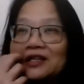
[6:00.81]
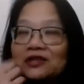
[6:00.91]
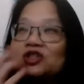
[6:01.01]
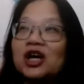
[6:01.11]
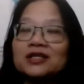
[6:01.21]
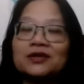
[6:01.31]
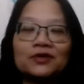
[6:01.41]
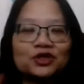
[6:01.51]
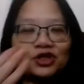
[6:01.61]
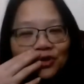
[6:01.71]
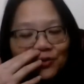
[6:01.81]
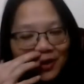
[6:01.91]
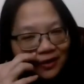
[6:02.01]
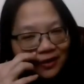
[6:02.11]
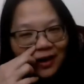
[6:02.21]
not even sure
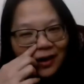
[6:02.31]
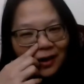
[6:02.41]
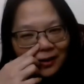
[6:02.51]
what they're